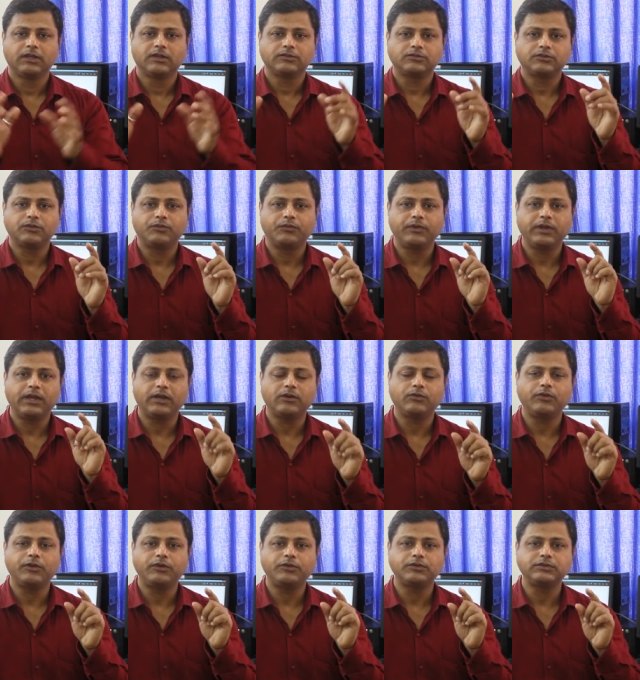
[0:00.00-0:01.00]
So we
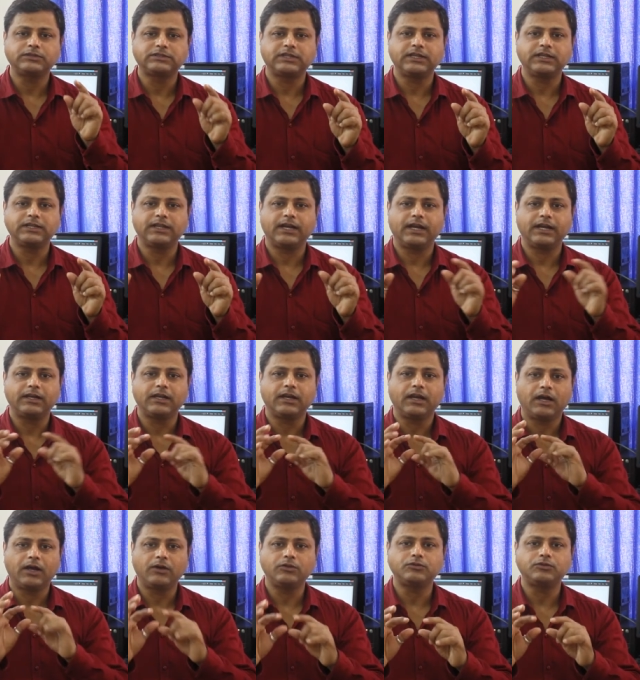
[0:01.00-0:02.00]
are going to see
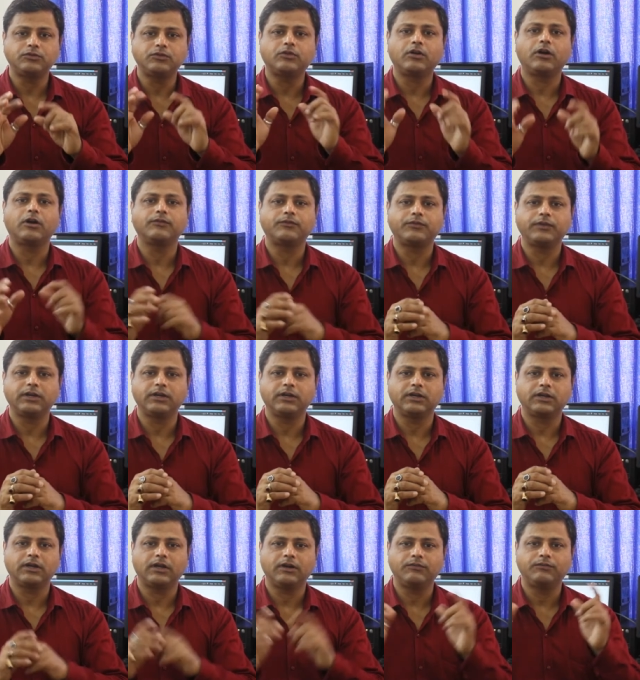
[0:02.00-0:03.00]
that how to
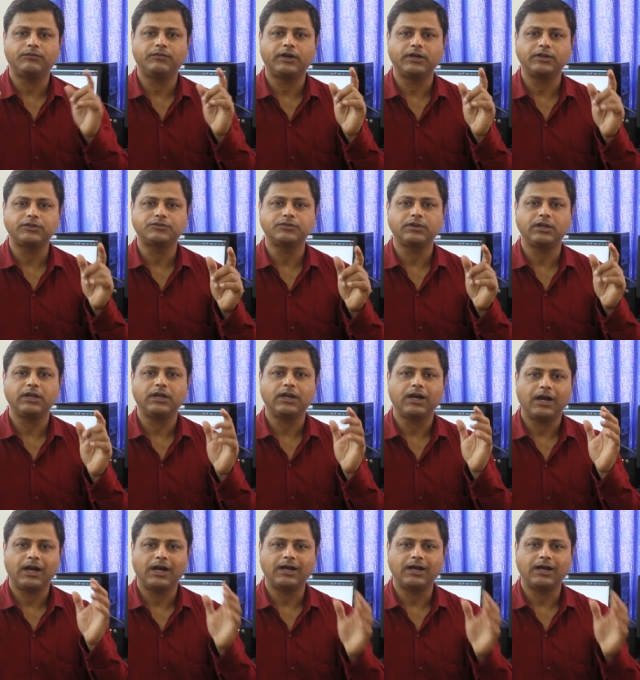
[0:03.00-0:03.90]
configure a virtual